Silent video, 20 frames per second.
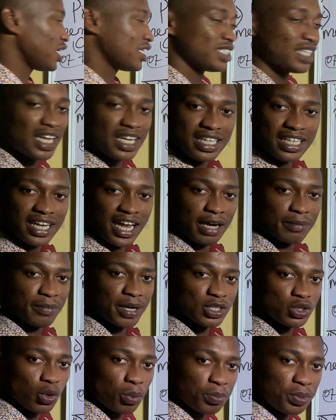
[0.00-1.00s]
exactly like my
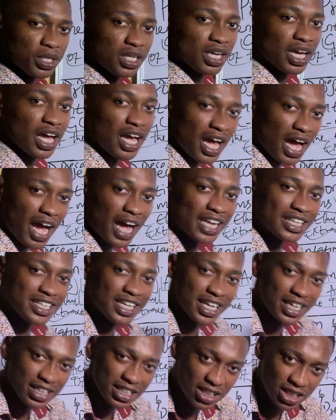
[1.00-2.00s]
topic, and
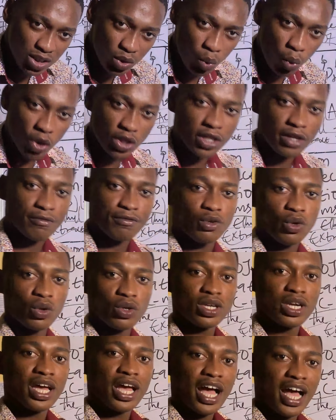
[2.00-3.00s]
then see what they've
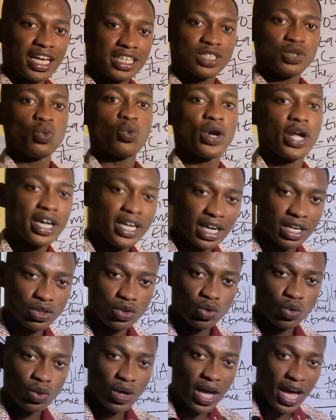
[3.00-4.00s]
done and see what I can
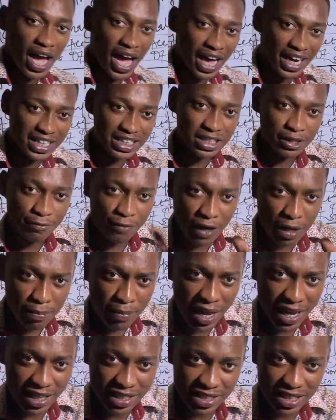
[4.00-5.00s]
do. Identifying my
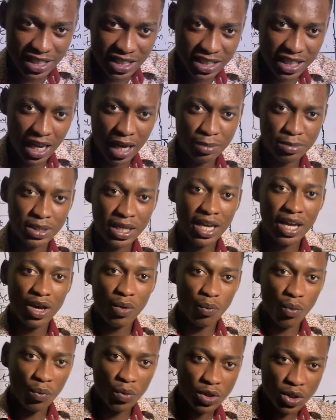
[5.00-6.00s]
research gaps.
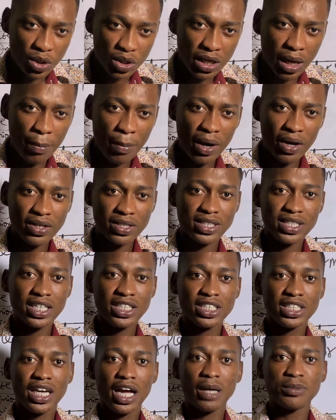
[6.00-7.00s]
When we're talking about
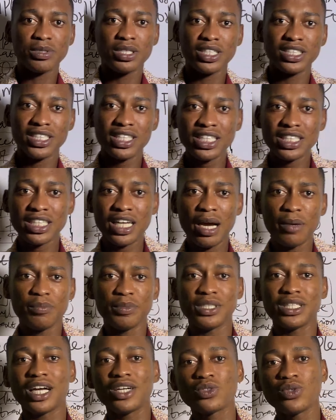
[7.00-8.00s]
research gap
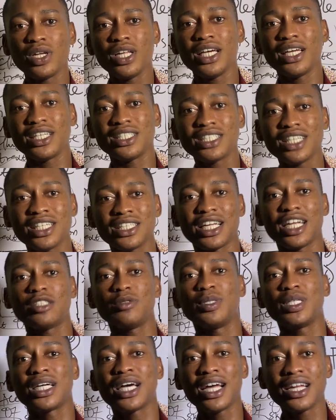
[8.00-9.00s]
is actually a research that has
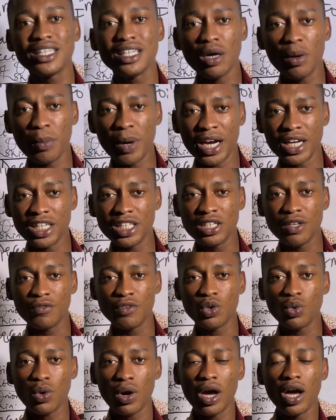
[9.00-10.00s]
been carried out by an
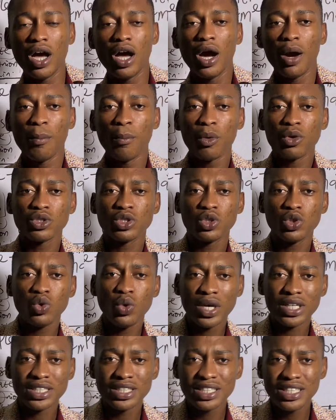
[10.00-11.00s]
individual, but you
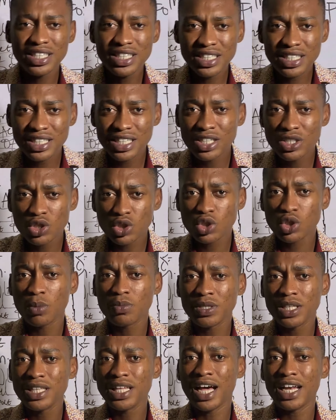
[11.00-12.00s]
are still seeing
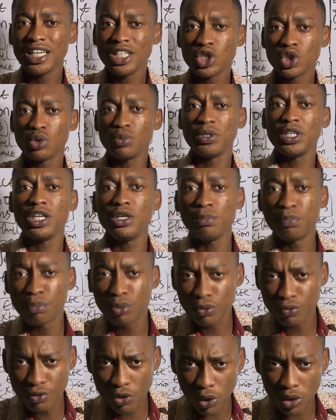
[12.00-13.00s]
something that needs to be
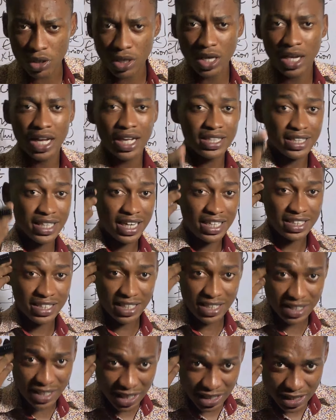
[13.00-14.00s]
improved on. That is a
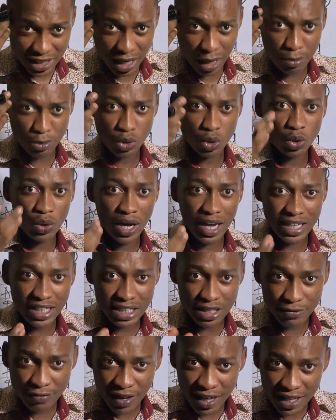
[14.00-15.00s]
research gap. So you
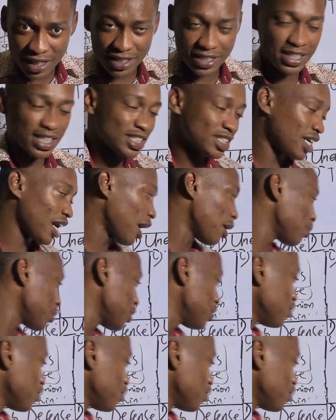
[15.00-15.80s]
identify a research gap.